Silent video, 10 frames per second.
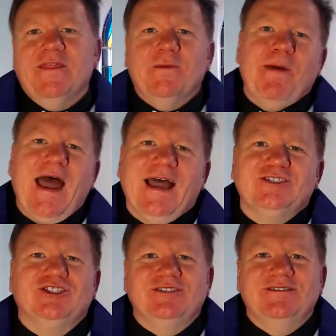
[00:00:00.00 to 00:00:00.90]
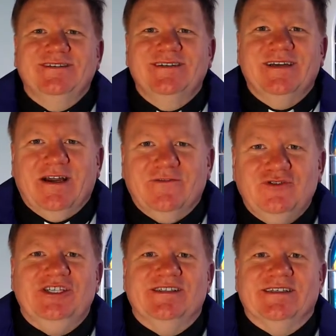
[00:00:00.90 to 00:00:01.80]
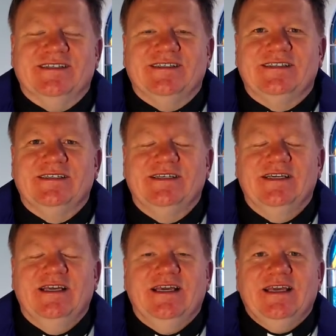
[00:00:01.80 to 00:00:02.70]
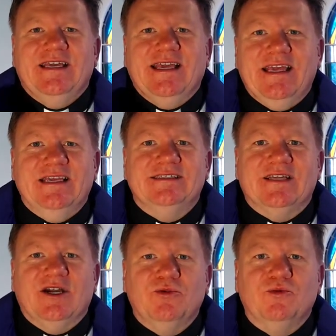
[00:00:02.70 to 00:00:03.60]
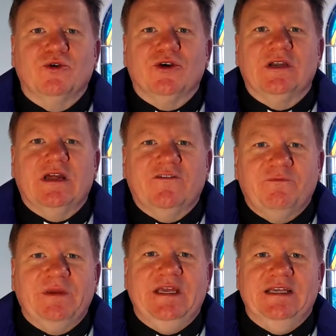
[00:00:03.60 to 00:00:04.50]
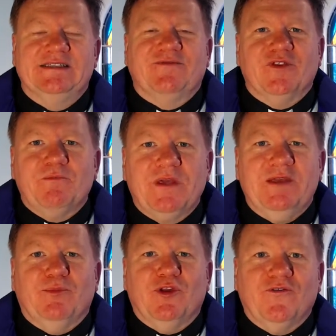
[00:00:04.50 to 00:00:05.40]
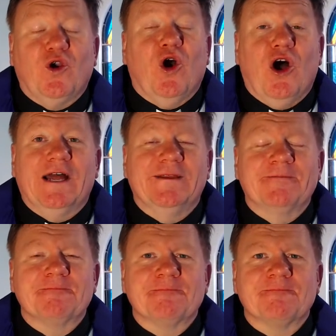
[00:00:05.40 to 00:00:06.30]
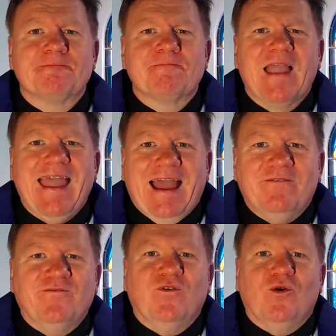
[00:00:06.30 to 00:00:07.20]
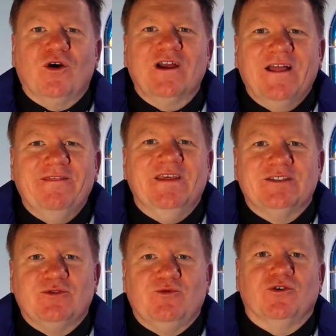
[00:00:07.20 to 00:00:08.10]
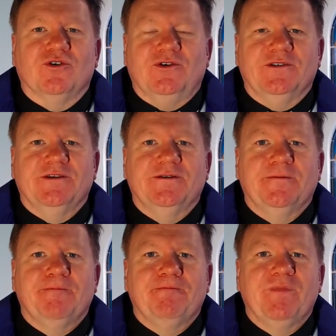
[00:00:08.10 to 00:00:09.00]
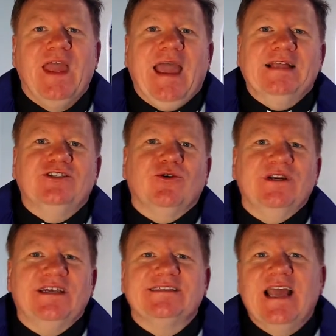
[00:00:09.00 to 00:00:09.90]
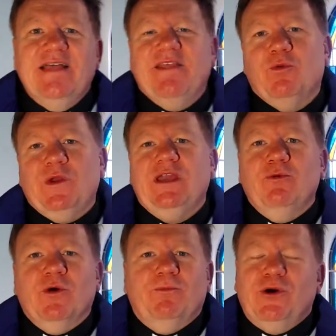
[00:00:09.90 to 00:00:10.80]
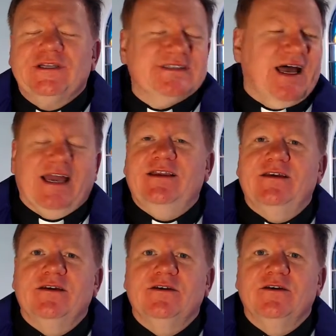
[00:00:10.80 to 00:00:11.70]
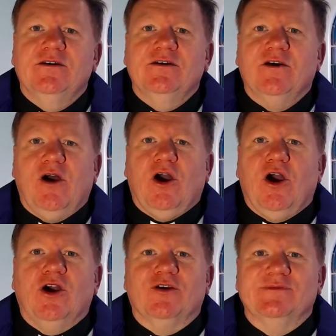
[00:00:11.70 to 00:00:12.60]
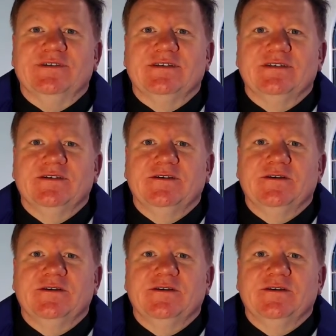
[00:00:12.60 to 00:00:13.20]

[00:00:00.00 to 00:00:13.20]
The passion of Jesus is a word of peace for the people of God and for this world. And so it is that we will put aside our arms.